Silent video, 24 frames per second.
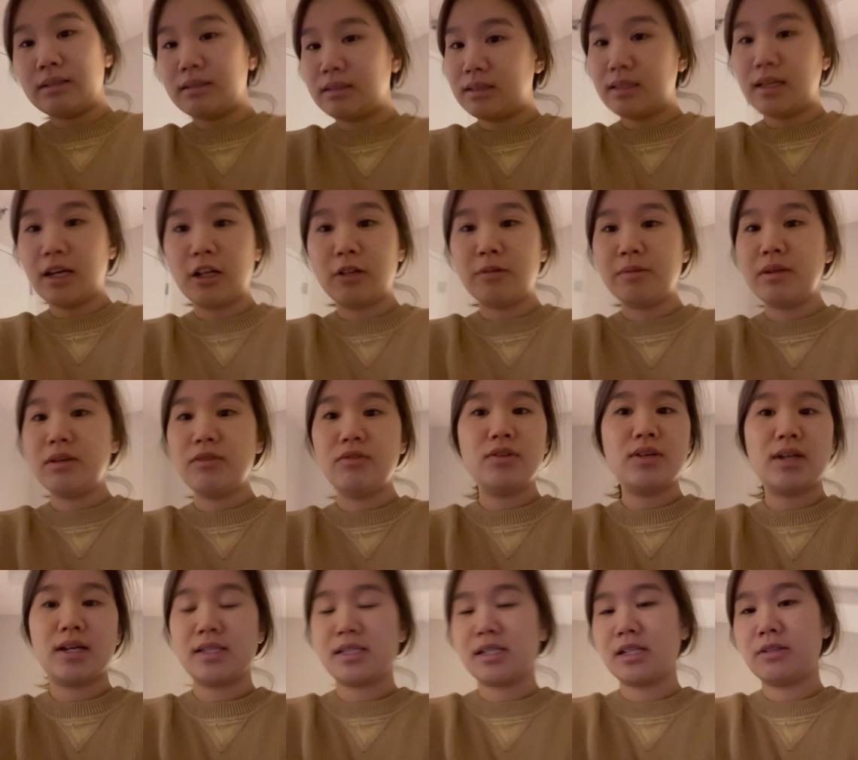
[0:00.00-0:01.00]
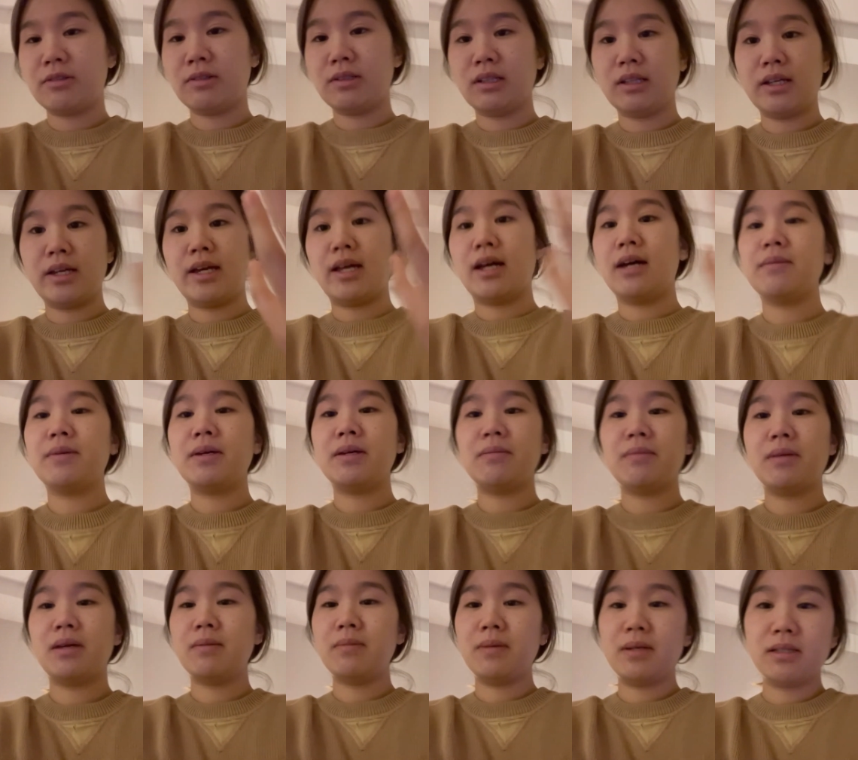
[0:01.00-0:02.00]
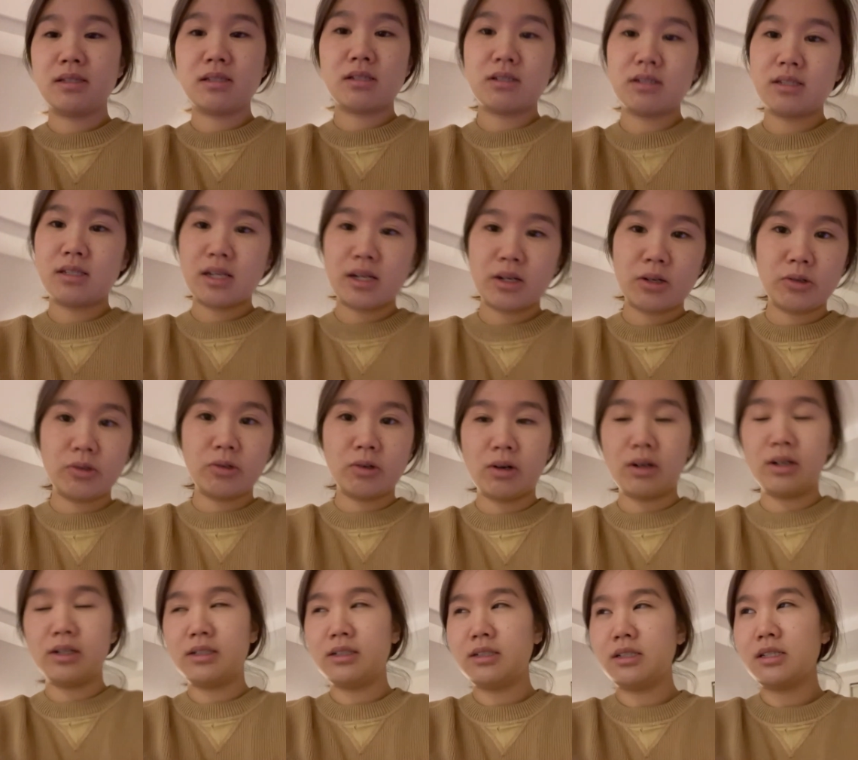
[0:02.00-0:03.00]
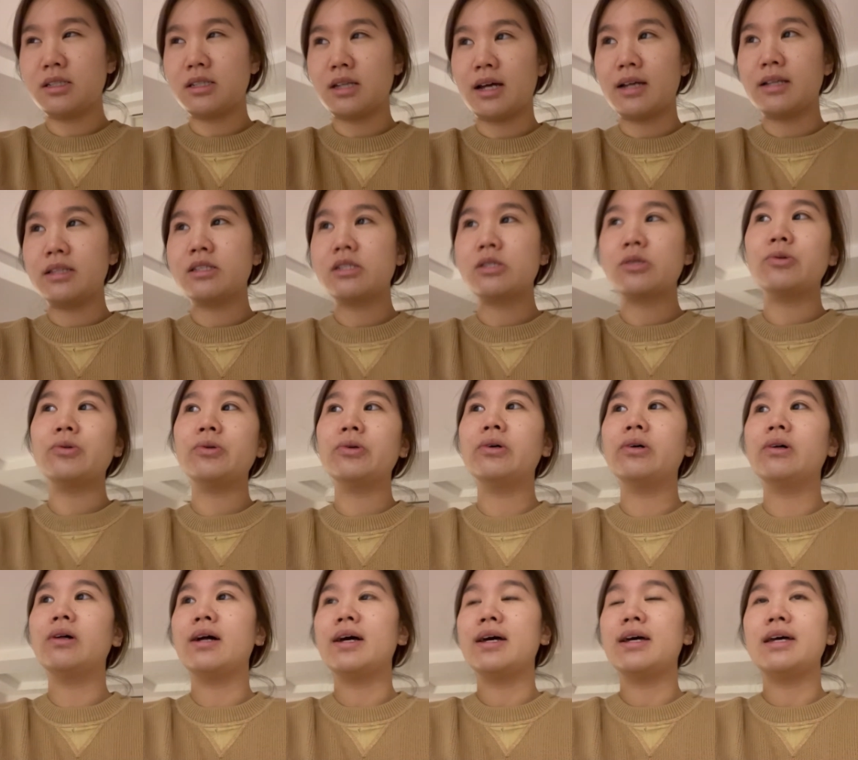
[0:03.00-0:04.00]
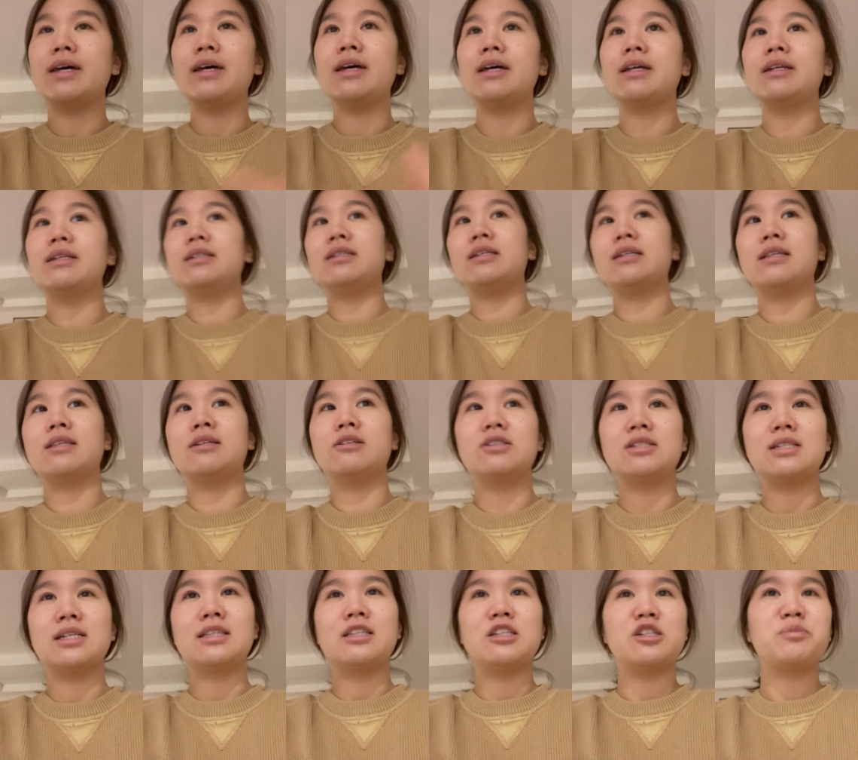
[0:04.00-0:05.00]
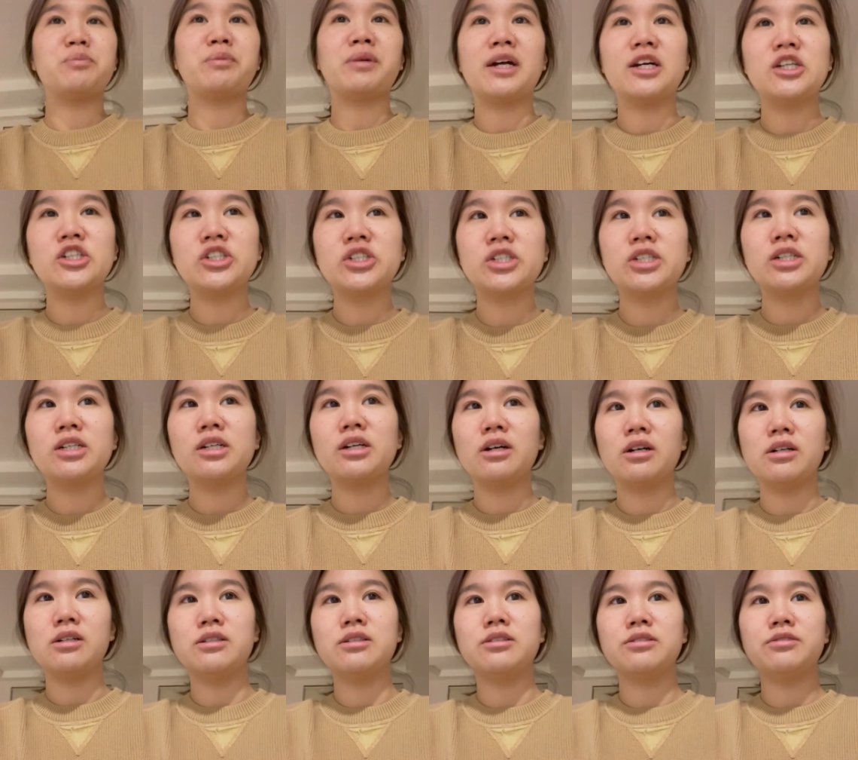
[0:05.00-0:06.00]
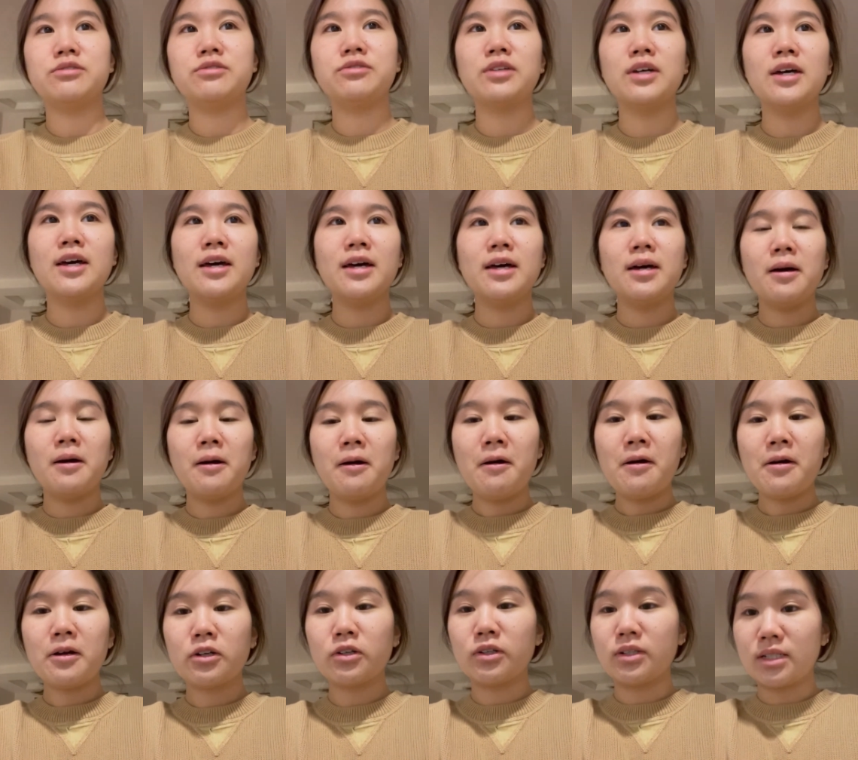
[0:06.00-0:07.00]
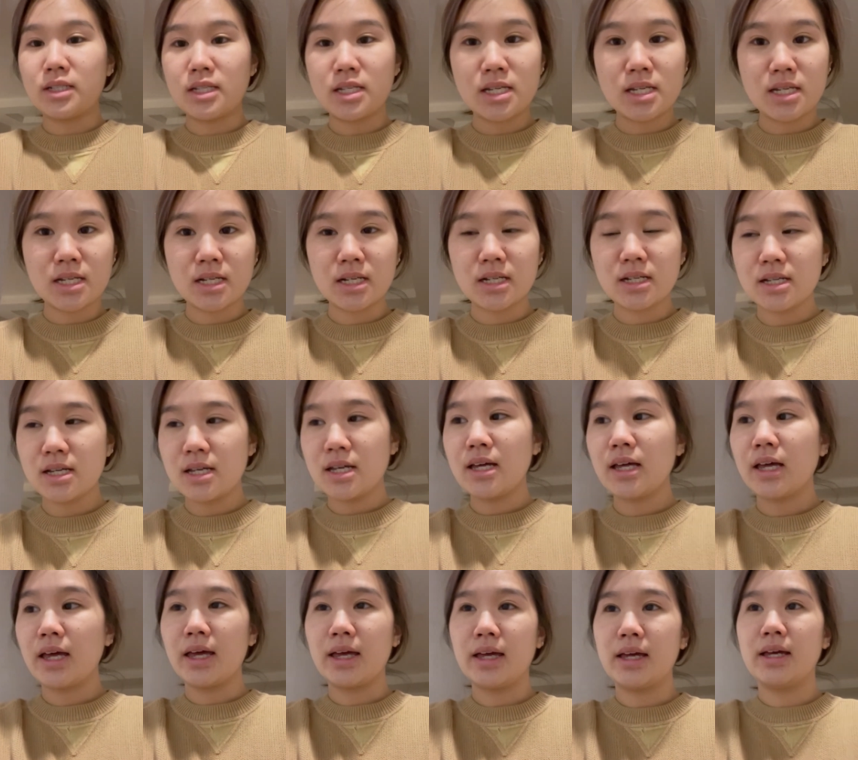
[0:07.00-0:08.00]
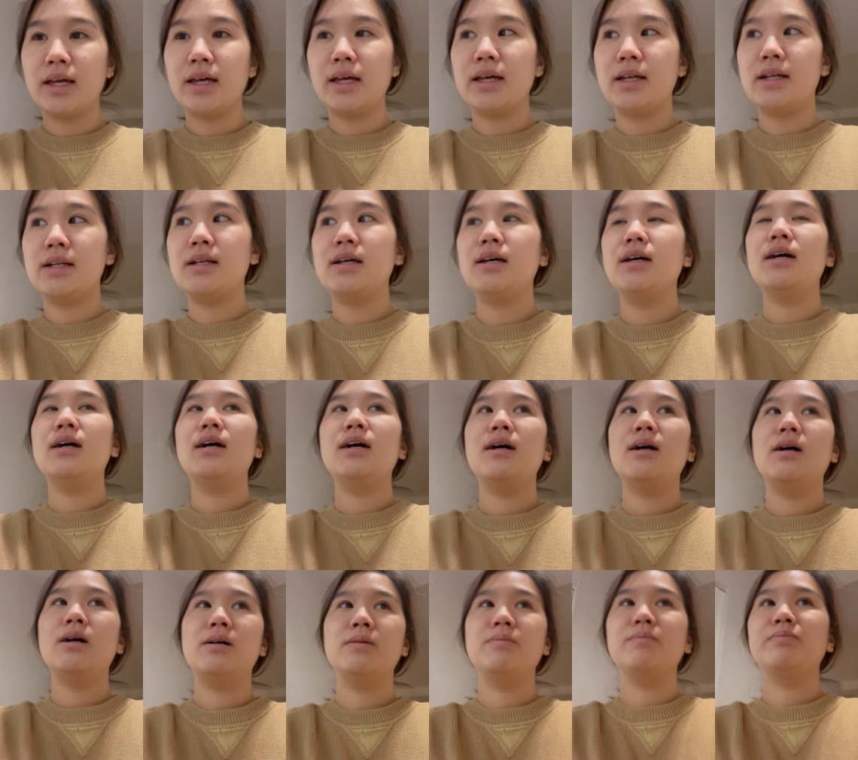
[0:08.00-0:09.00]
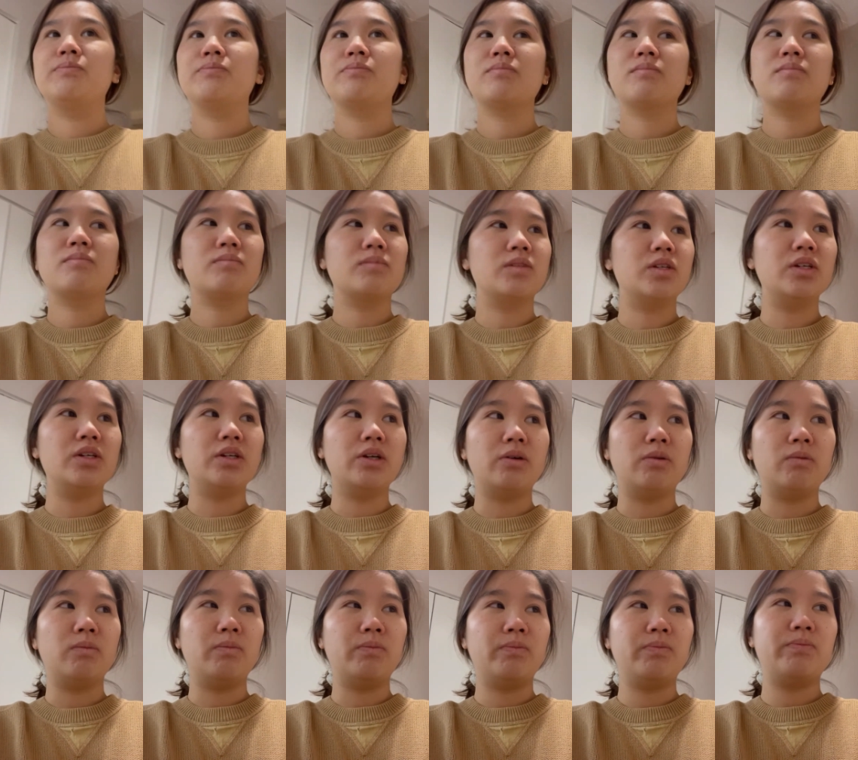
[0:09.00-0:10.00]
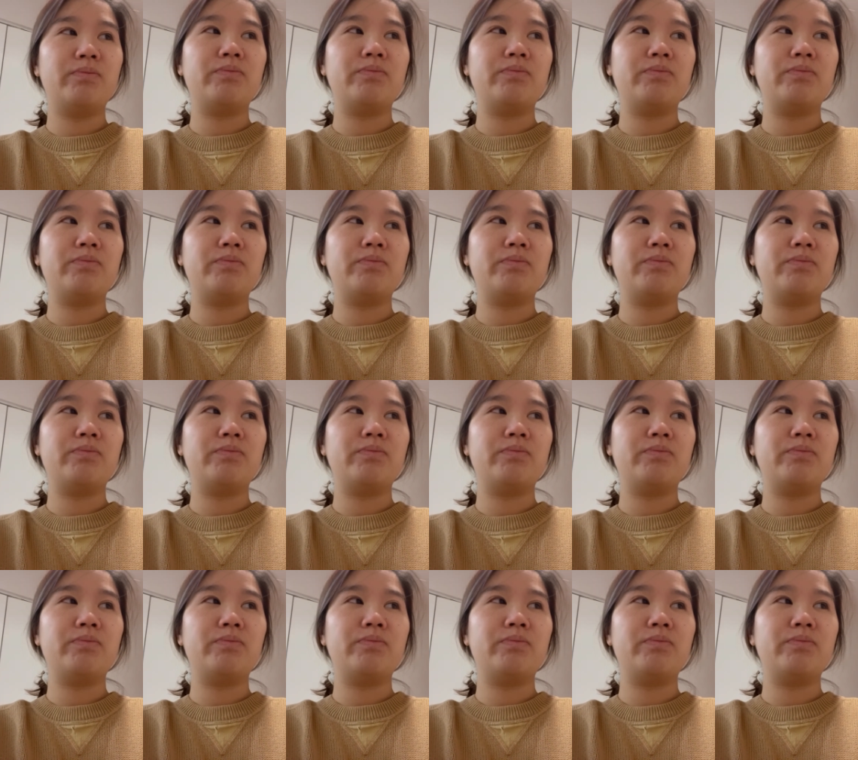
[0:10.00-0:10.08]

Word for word: tell me if you guys can relate. I mean, maybe it's because I go to art and design school and there's like this pressure of critique and, you know,